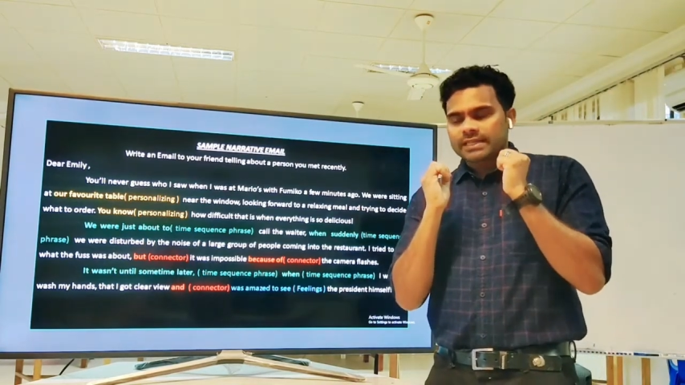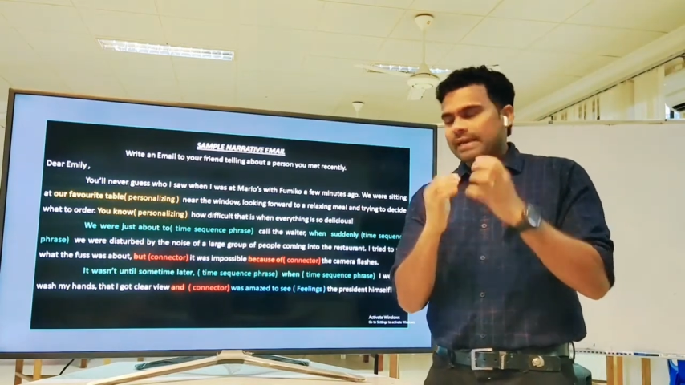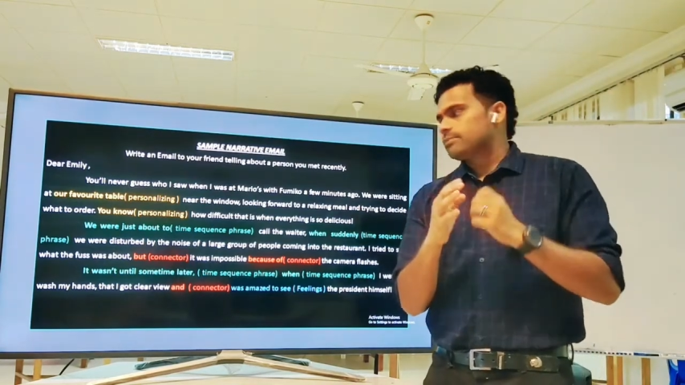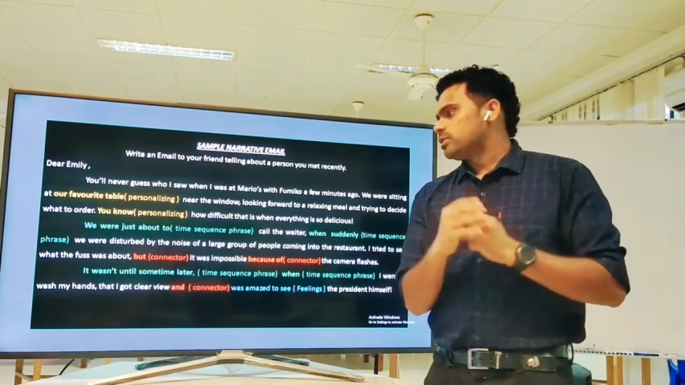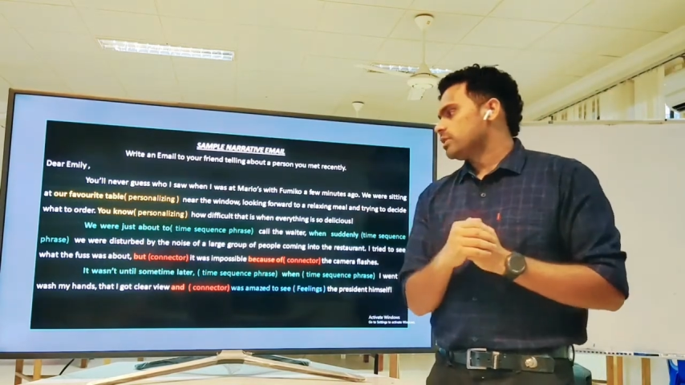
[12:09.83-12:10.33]

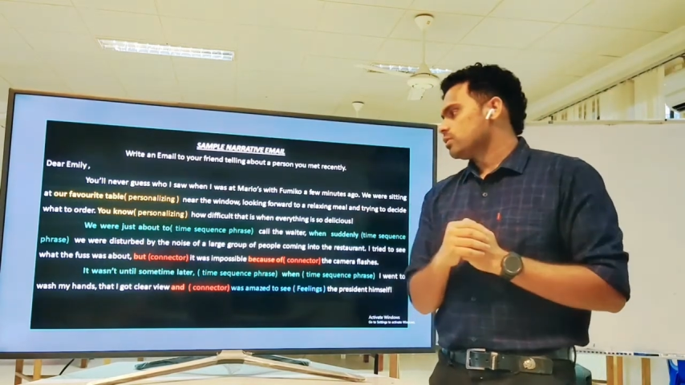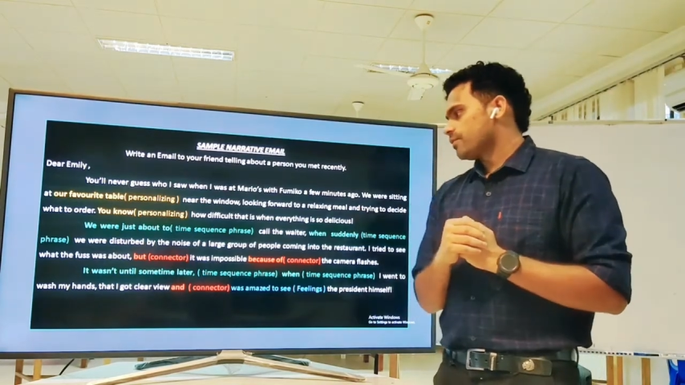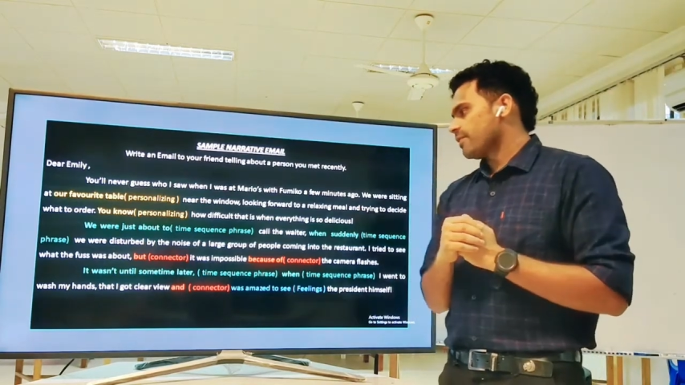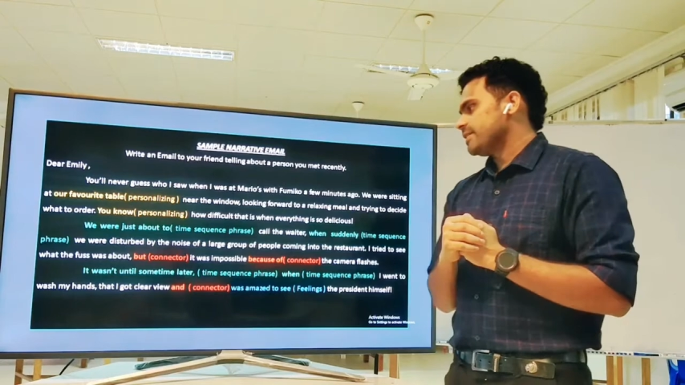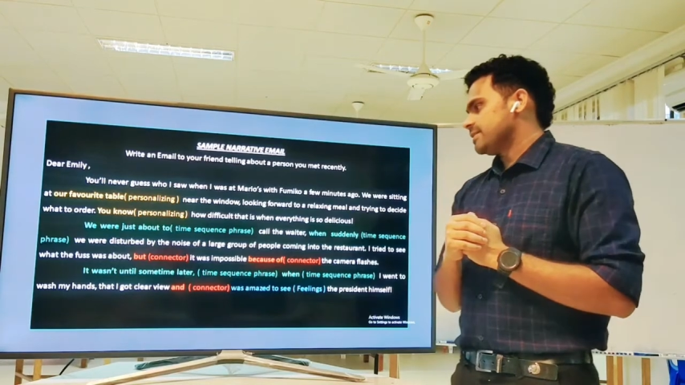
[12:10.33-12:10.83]
time
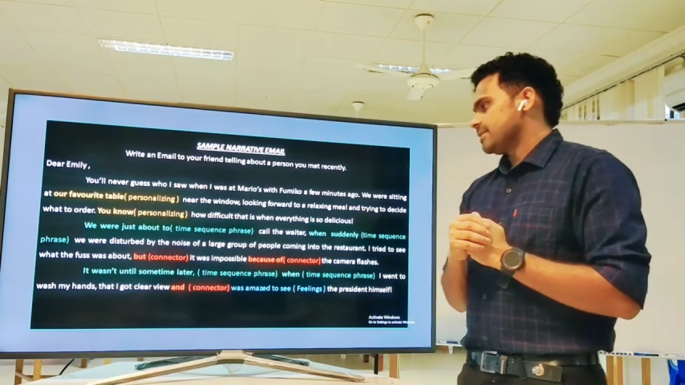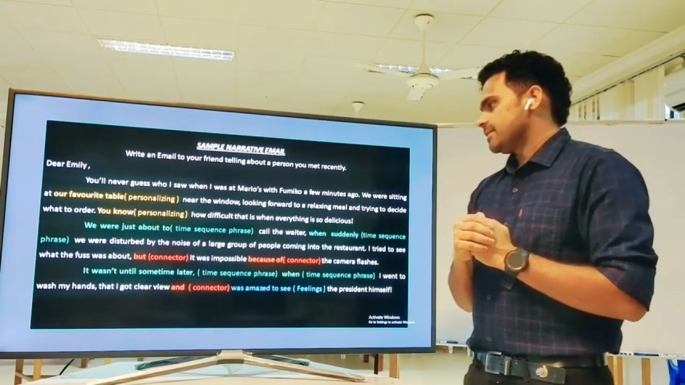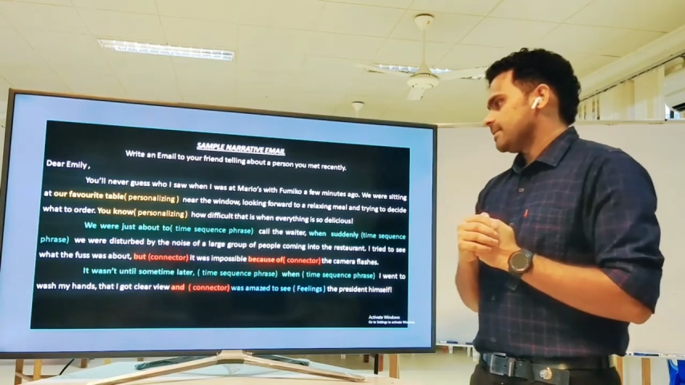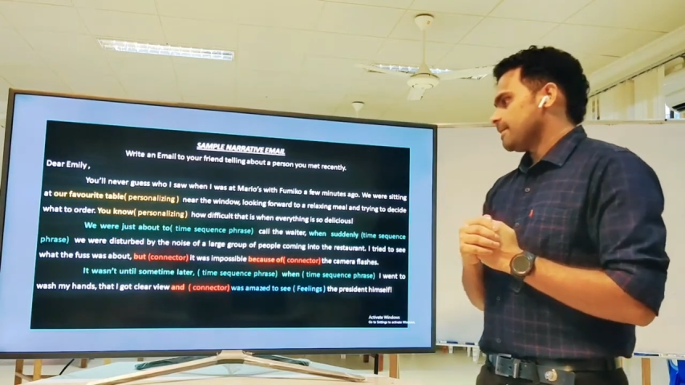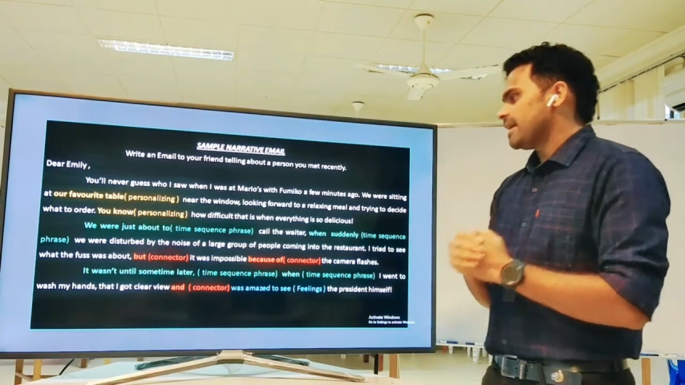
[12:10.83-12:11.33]
sequence
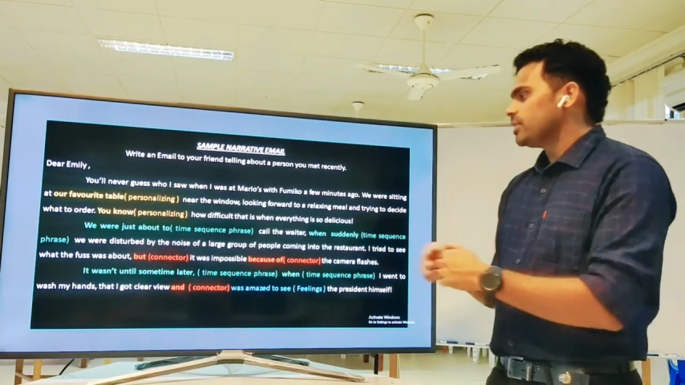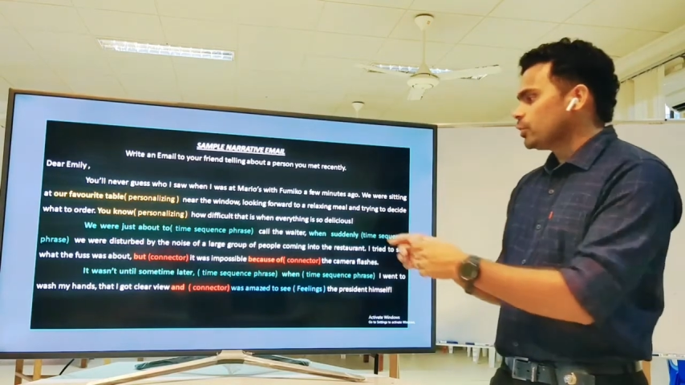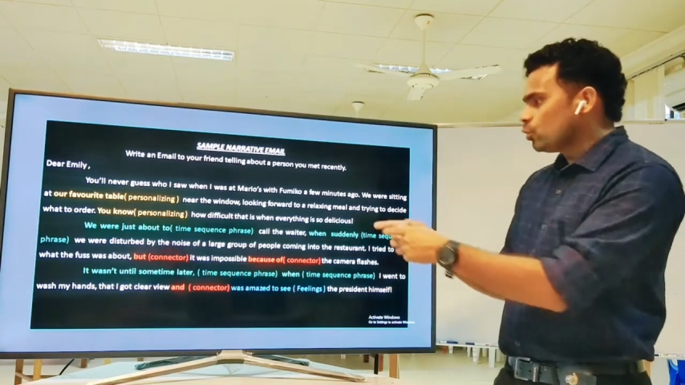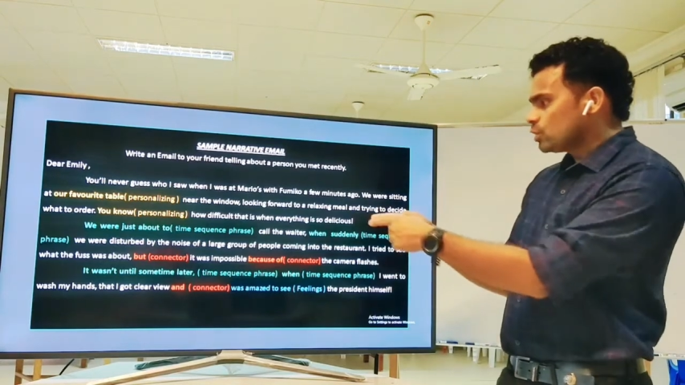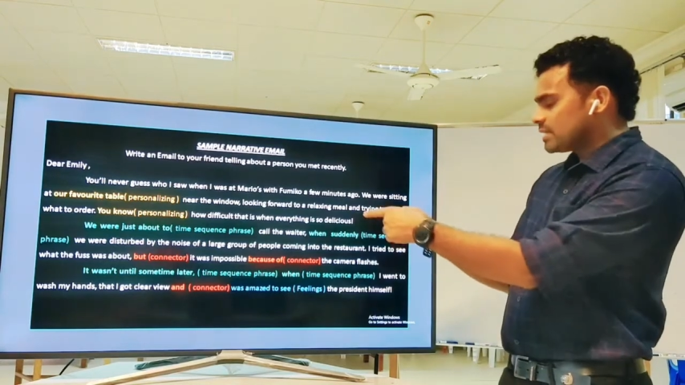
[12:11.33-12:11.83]
phrases,
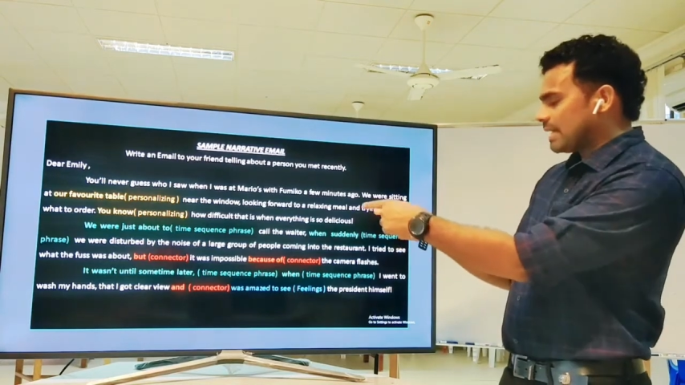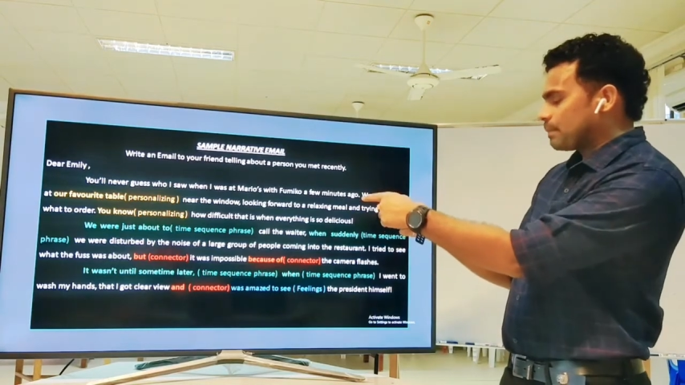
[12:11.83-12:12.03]
and use